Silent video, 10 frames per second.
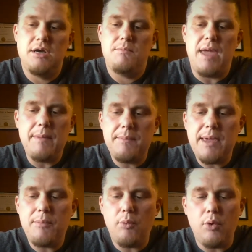Maybe
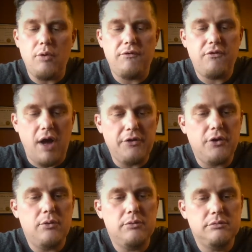people will
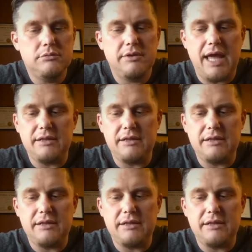follow that